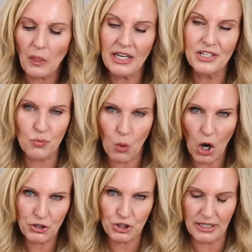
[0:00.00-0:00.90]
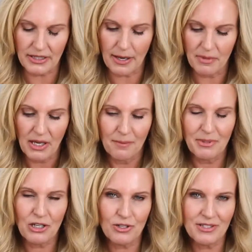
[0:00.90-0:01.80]
is washing them
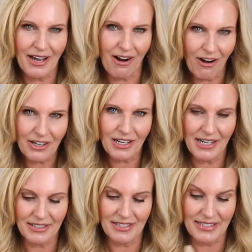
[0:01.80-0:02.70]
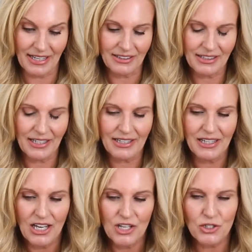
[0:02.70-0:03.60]
because they are kind of delicate.
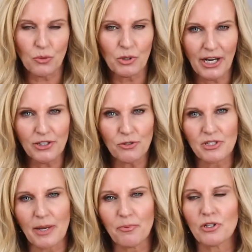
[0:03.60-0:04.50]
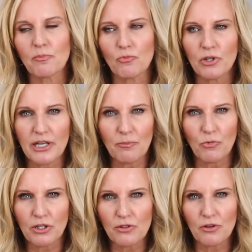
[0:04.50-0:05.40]
So what I do is I put them in
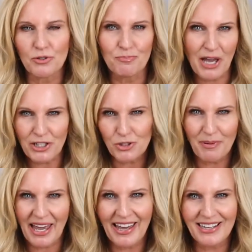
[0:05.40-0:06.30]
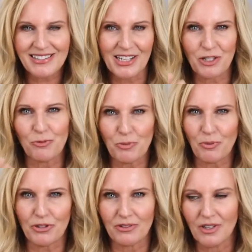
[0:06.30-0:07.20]
one of those mesh bags, like you would
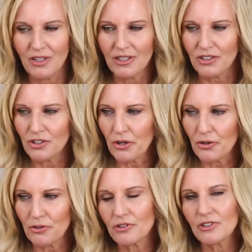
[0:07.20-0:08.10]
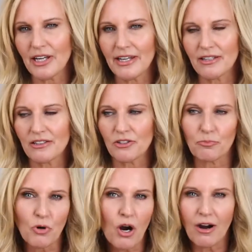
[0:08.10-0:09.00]
put, like your
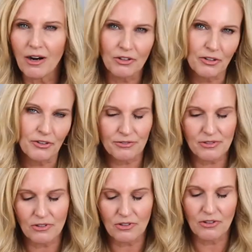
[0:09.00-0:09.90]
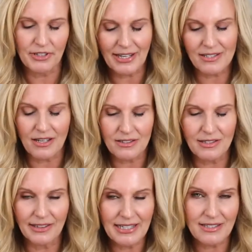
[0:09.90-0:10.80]
bra or nice
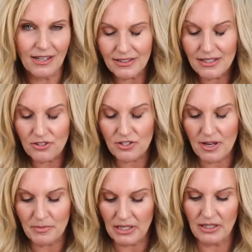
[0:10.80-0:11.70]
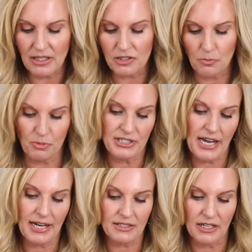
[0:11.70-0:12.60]
lace undies or something in it to
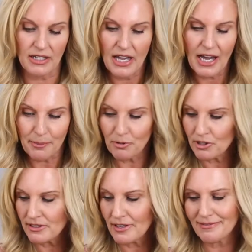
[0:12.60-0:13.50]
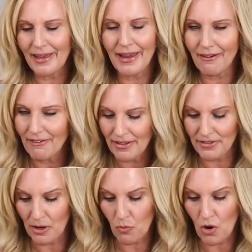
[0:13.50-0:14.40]
protect it. I put it in there and
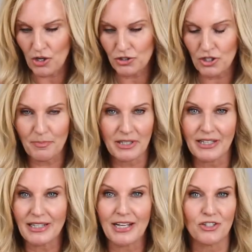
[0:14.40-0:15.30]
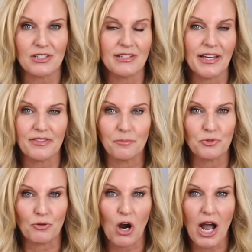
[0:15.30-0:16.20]
they wash up, and then I just let them
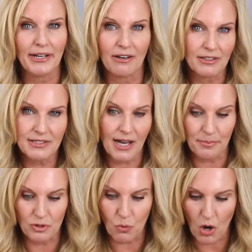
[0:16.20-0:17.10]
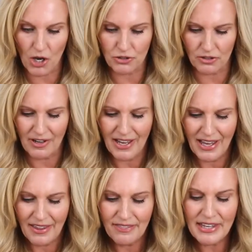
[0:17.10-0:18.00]
dry on top of the washer.
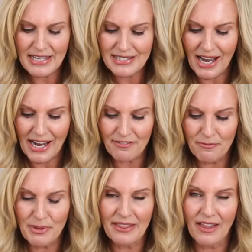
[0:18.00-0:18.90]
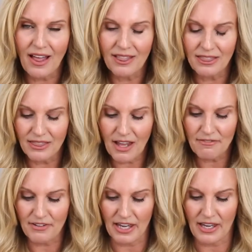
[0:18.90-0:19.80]
These I've been
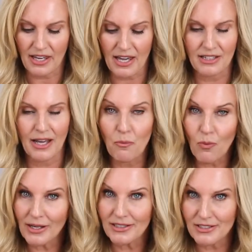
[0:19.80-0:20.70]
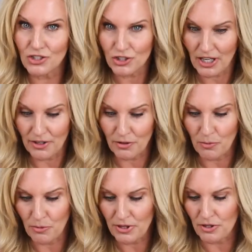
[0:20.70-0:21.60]
loving, and I wanted to share
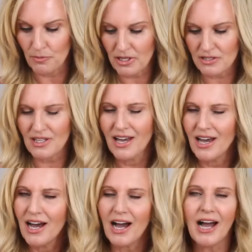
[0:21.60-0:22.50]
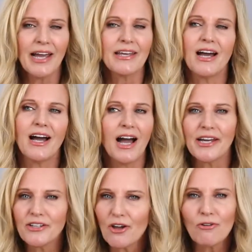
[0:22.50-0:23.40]
them with you because I
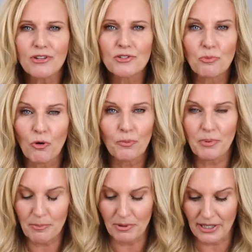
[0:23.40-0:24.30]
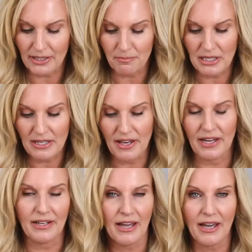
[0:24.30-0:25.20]
know there's more people like me
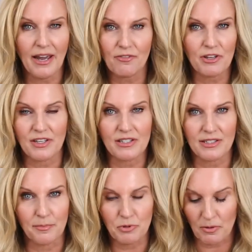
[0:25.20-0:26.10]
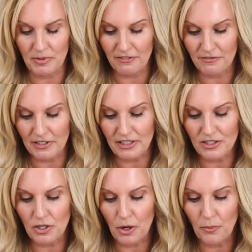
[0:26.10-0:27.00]
that everything slips off their feet.
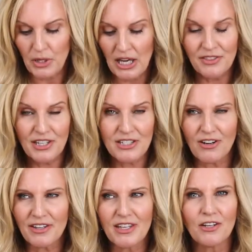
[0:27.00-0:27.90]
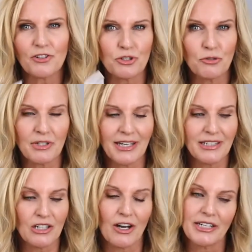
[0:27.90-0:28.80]
So these I think are
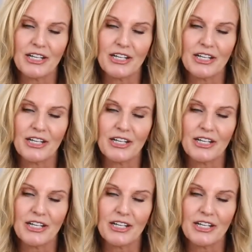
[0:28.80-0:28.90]
$2.99.